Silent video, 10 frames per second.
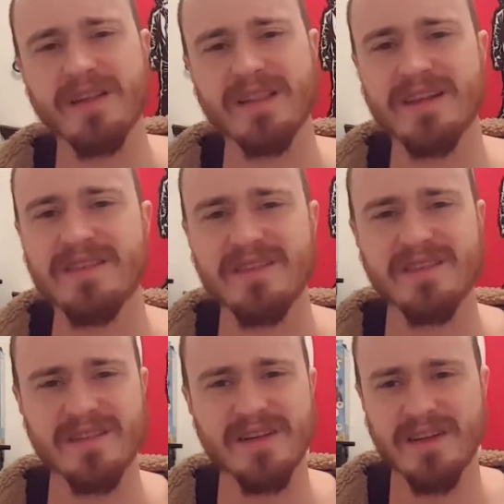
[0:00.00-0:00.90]
it like
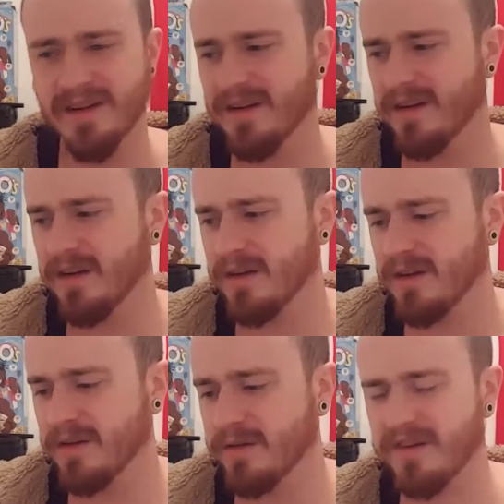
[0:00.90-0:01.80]
this.
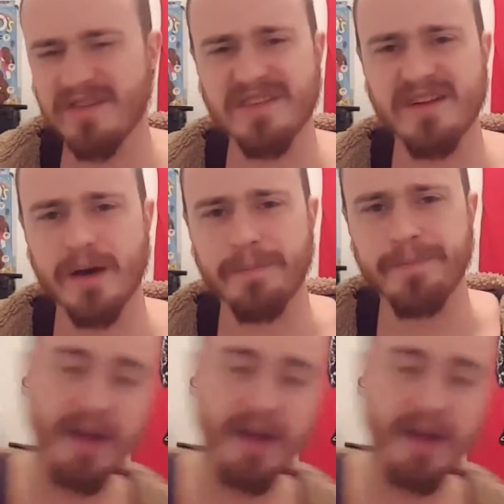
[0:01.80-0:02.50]
Wrestling's dumb.